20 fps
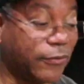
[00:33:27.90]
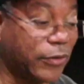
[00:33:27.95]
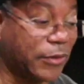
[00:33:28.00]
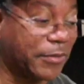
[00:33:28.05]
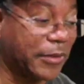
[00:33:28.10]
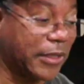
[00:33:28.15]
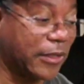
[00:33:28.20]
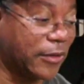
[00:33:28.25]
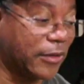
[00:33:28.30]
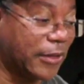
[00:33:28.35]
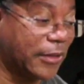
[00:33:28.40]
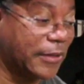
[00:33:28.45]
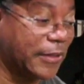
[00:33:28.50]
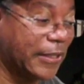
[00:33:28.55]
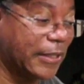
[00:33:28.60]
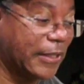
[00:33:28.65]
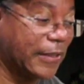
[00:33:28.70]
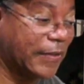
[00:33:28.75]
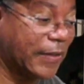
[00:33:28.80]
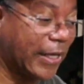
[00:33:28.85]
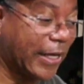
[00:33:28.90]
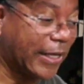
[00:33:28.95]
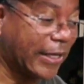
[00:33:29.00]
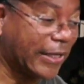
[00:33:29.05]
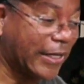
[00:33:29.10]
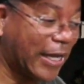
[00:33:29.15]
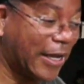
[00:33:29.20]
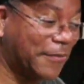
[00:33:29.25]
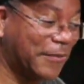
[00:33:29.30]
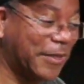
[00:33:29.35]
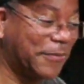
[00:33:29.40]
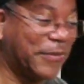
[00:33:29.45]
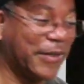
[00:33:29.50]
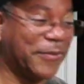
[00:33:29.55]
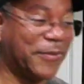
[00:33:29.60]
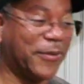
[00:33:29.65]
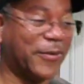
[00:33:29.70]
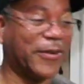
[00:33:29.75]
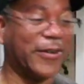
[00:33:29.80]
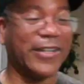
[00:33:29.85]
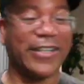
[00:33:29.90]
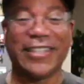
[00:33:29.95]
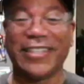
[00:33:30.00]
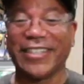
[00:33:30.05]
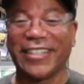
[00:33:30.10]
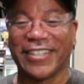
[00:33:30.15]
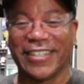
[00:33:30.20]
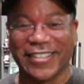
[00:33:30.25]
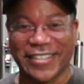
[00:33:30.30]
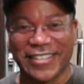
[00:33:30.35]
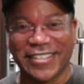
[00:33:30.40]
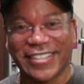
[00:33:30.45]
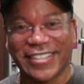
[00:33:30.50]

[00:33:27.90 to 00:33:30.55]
we been oh, on? And how see. many people were in here?